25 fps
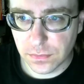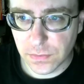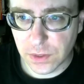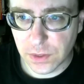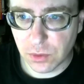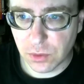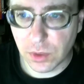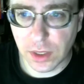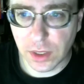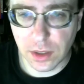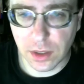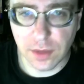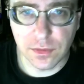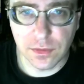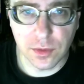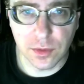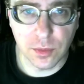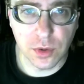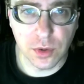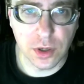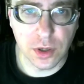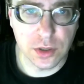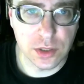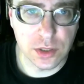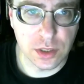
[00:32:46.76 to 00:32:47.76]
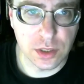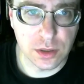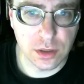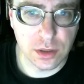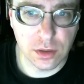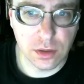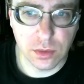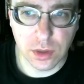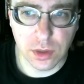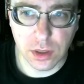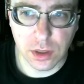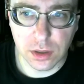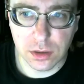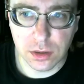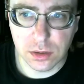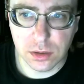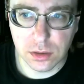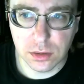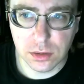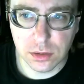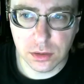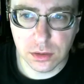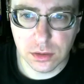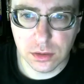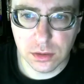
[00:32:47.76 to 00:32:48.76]
right left the project. Okay.
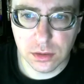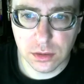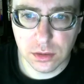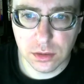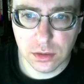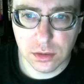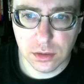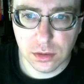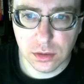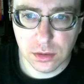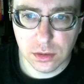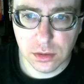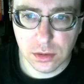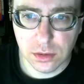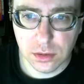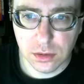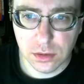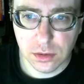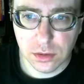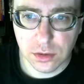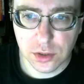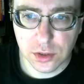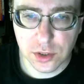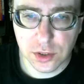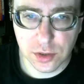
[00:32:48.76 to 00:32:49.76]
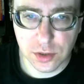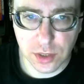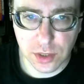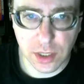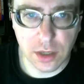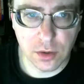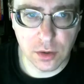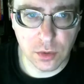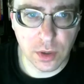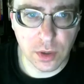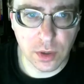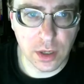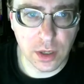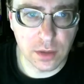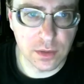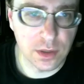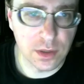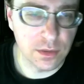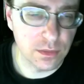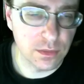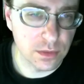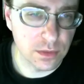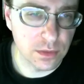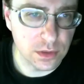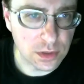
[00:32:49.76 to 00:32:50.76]
Citing creating
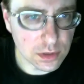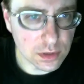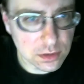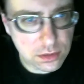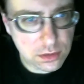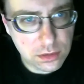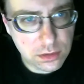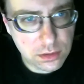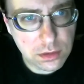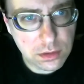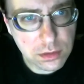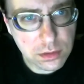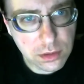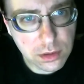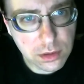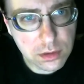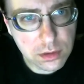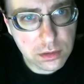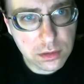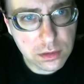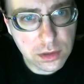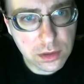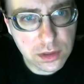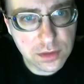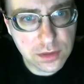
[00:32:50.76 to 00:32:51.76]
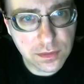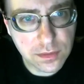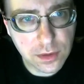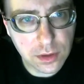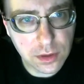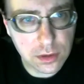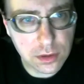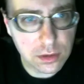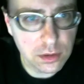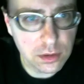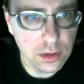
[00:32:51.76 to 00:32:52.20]
differences. Yeah, okay, that's fine.